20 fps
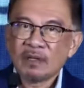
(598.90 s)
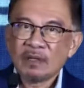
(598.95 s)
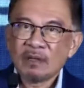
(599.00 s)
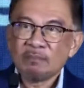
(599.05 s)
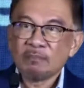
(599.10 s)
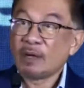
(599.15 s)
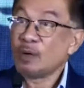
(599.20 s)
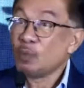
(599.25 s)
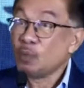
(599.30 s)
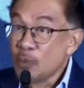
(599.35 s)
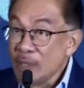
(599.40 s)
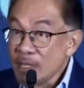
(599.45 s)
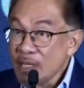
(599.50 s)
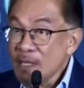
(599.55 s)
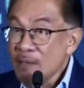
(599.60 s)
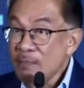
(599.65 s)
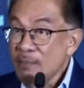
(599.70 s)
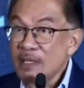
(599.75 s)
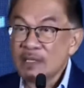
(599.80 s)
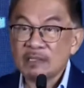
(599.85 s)
But
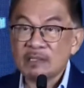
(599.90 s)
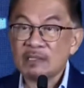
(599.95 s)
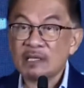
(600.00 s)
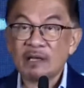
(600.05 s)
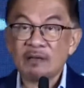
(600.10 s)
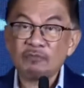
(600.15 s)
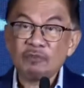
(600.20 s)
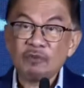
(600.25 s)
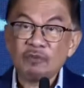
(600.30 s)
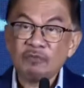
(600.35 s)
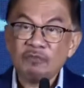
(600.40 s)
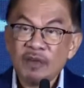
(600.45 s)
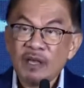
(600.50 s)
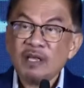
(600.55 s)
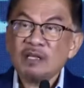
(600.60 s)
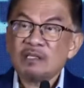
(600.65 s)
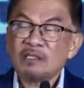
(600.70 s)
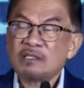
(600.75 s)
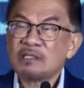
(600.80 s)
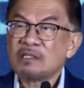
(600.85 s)
we in Malaysia have to
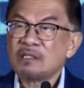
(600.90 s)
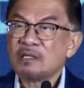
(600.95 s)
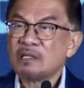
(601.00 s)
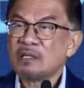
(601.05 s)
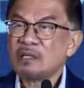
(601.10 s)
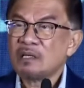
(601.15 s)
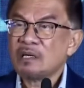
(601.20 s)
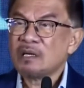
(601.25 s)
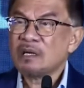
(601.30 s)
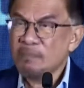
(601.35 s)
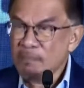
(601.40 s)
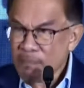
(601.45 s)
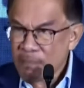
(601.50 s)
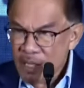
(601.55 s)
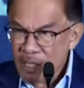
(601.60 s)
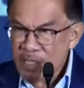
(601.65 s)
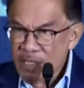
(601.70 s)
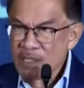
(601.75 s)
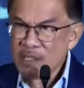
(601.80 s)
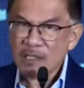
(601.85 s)
face a
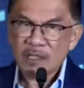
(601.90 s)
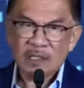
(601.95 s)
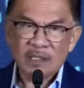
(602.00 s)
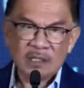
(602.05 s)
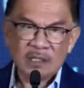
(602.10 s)
major